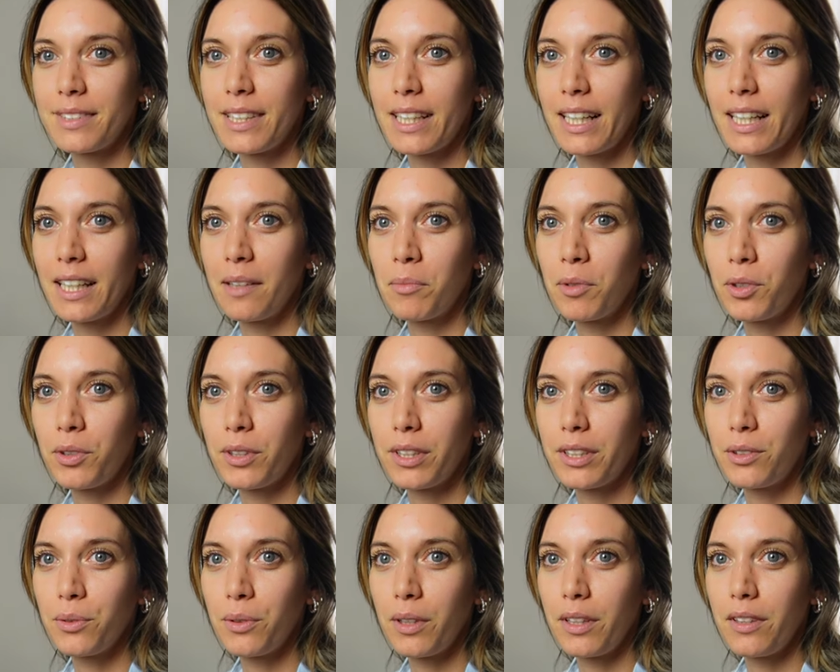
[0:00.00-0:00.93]
I am going
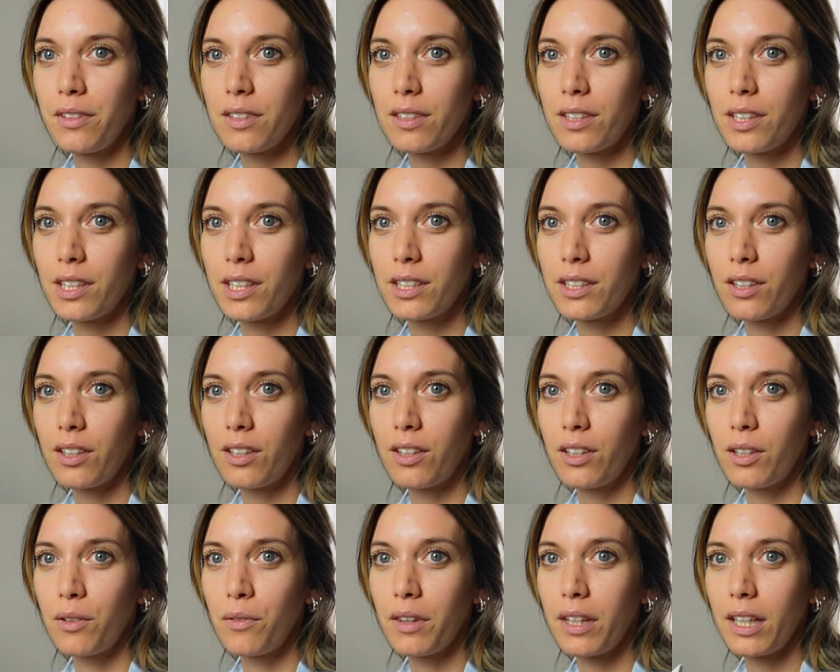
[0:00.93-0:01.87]
to insert all
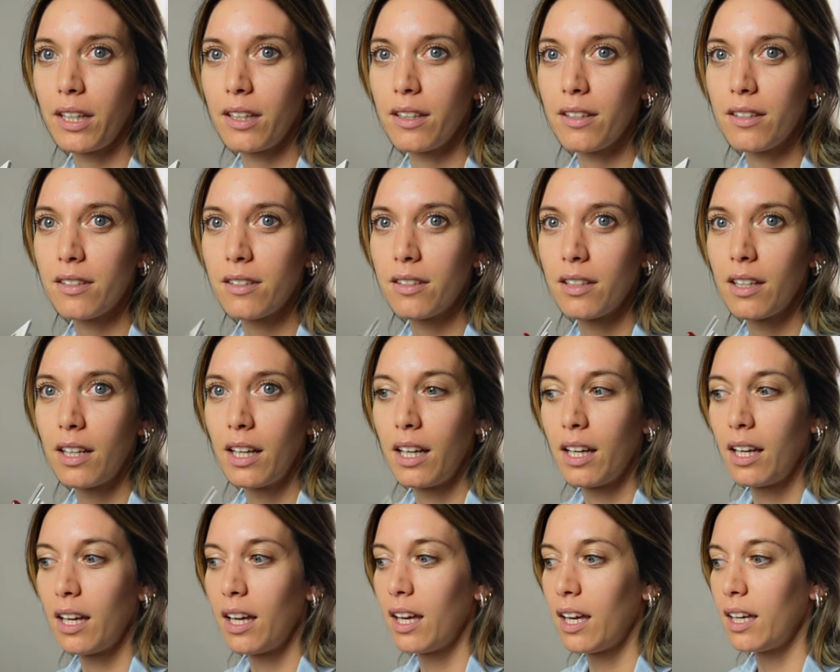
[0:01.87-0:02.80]
of this
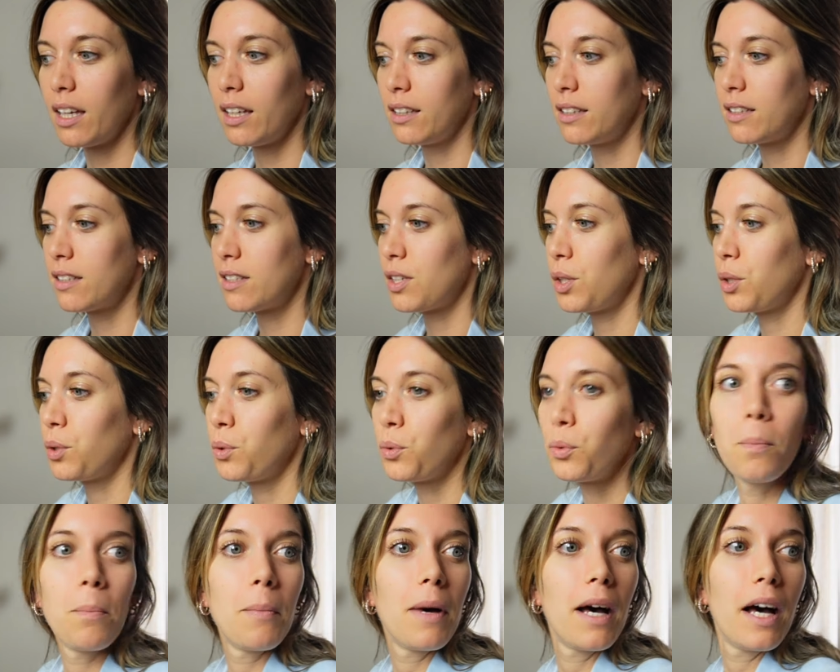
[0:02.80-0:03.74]
into
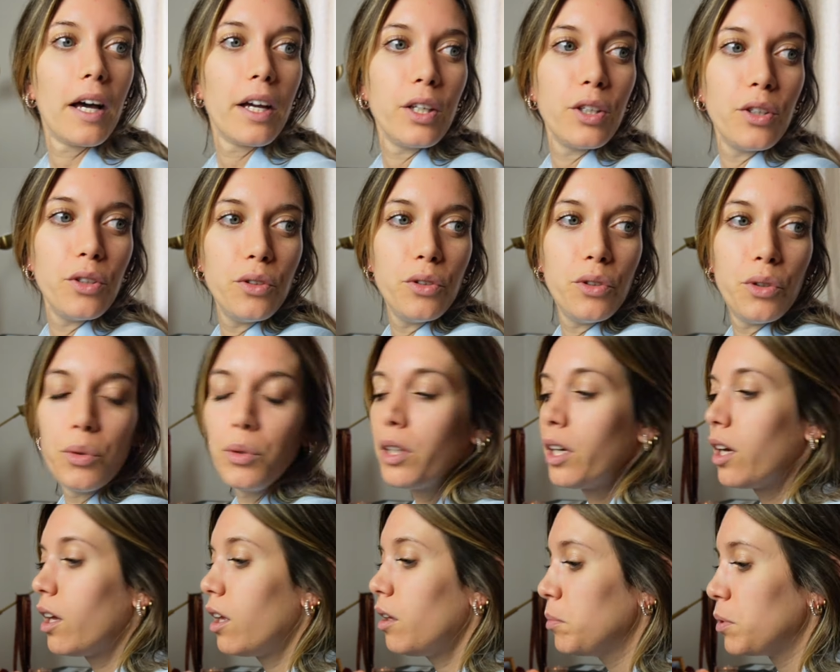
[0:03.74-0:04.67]
my new
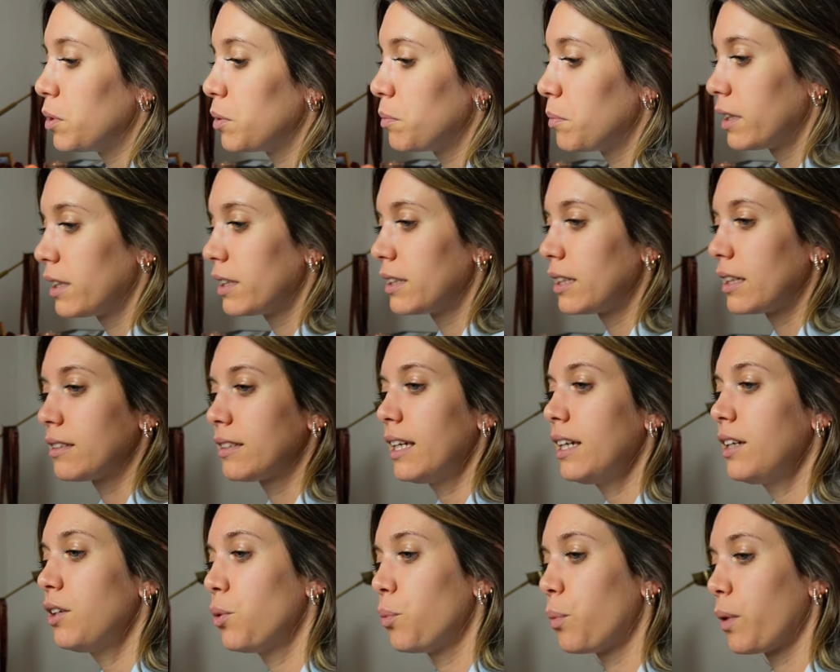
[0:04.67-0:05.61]
album, and I'll
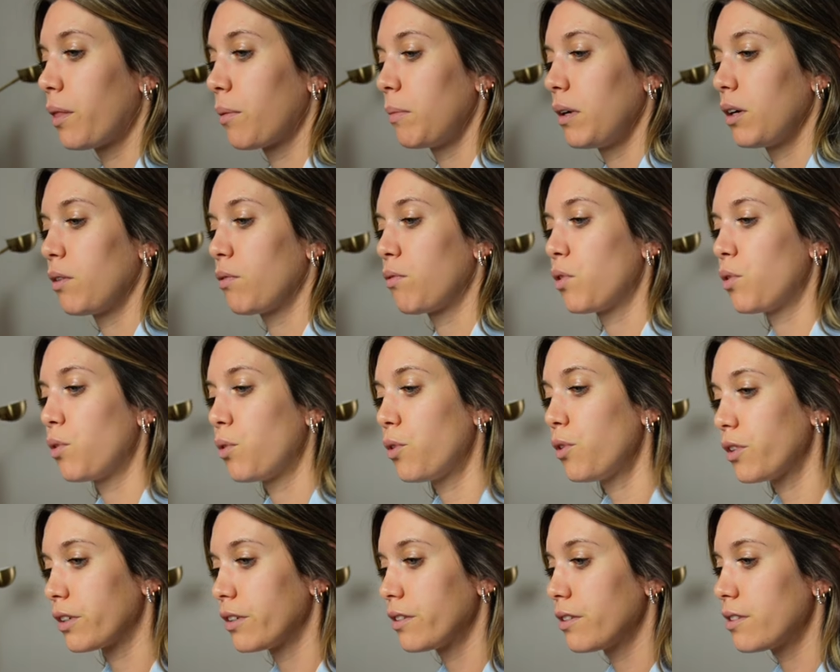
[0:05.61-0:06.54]
take it with me, of
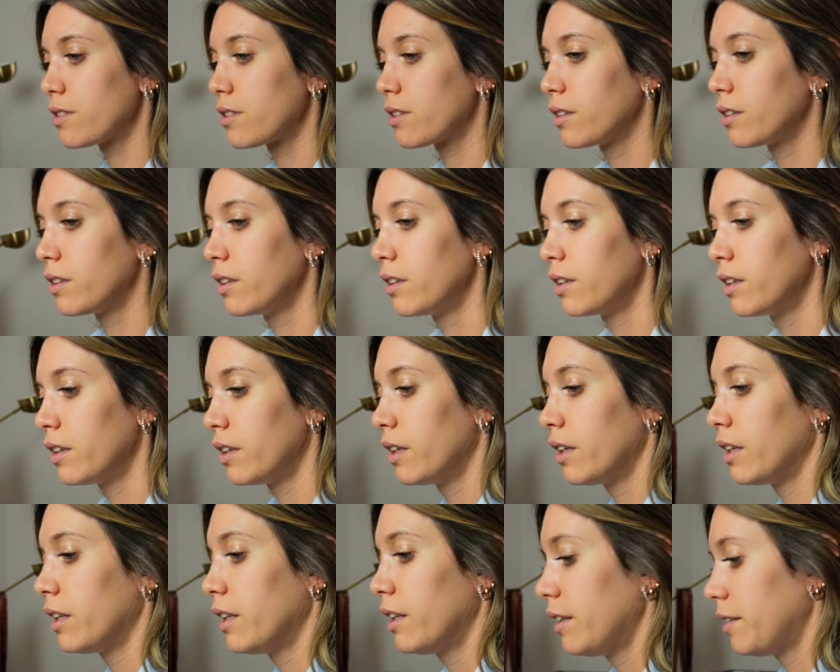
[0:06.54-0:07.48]
course.
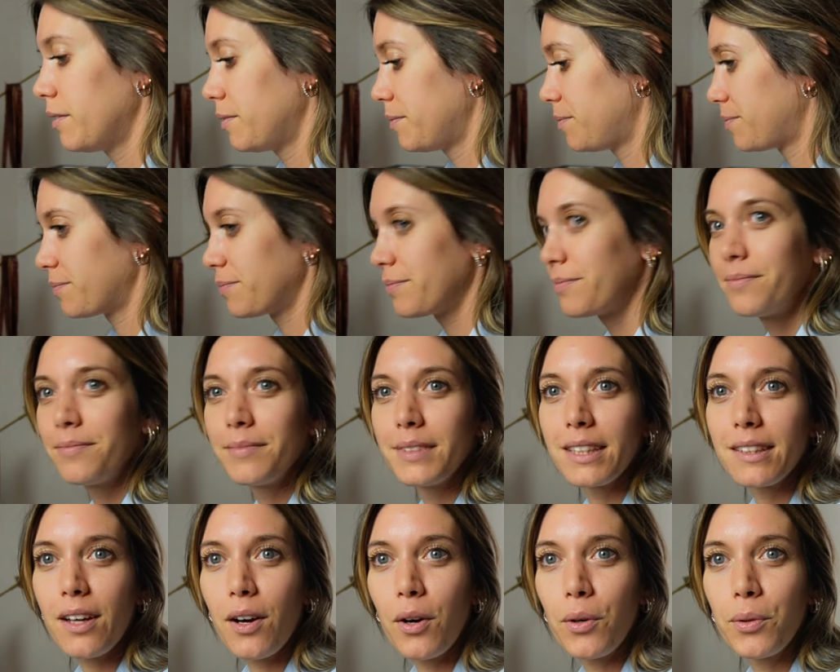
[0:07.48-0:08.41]

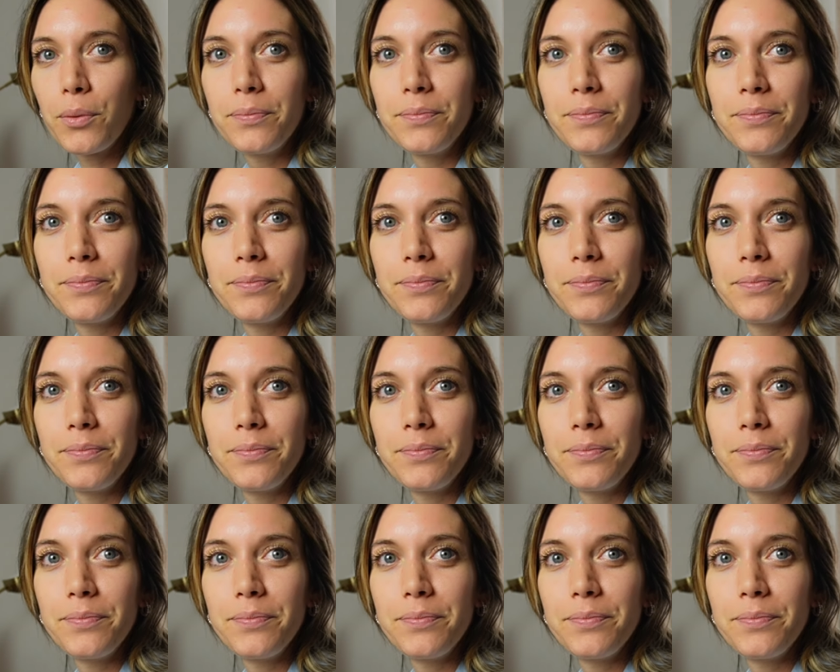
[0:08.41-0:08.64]
Let's go.